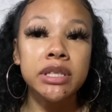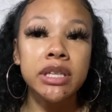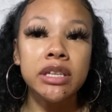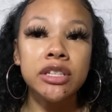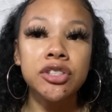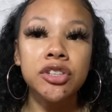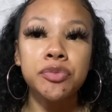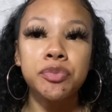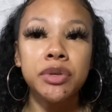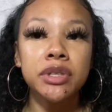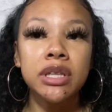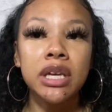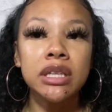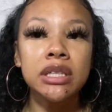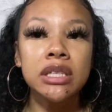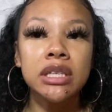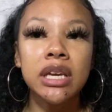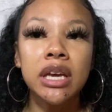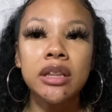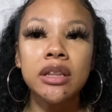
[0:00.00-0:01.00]
So you put that
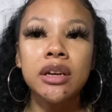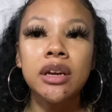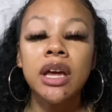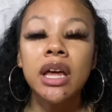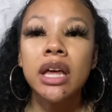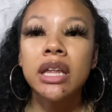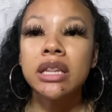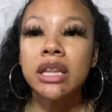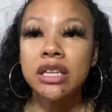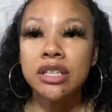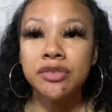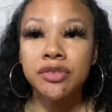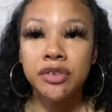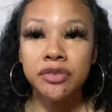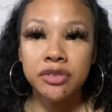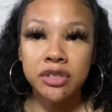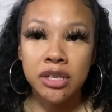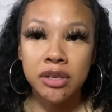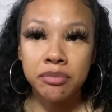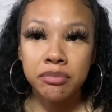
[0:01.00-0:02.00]
together, that's
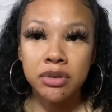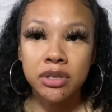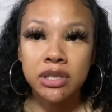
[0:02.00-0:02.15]
15%.